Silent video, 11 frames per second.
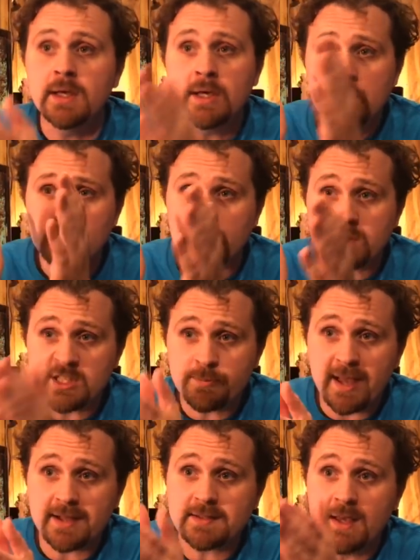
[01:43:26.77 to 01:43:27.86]
So
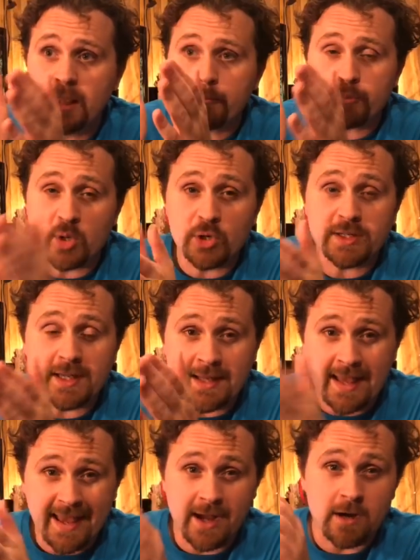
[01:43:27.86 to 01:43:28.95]
expect Burke and
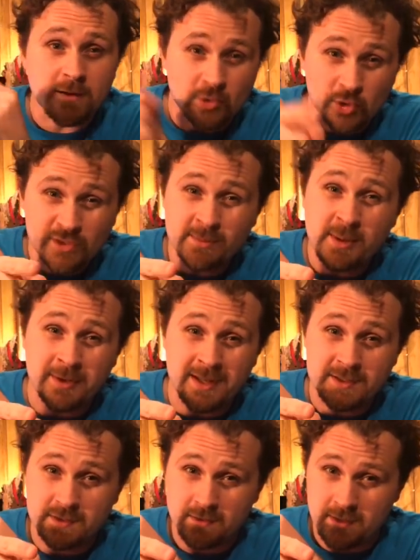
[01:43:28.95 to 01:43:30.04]
Hare. Look them up on
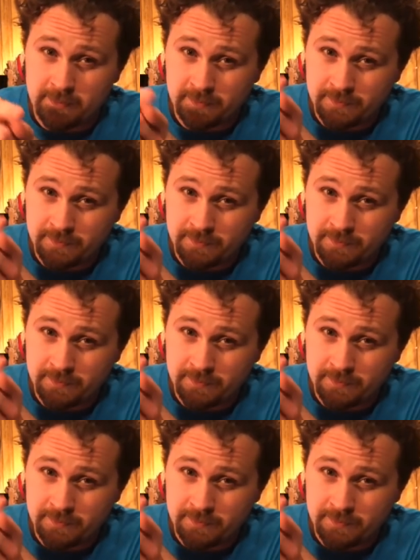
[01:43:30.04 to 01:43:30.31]
Instagram.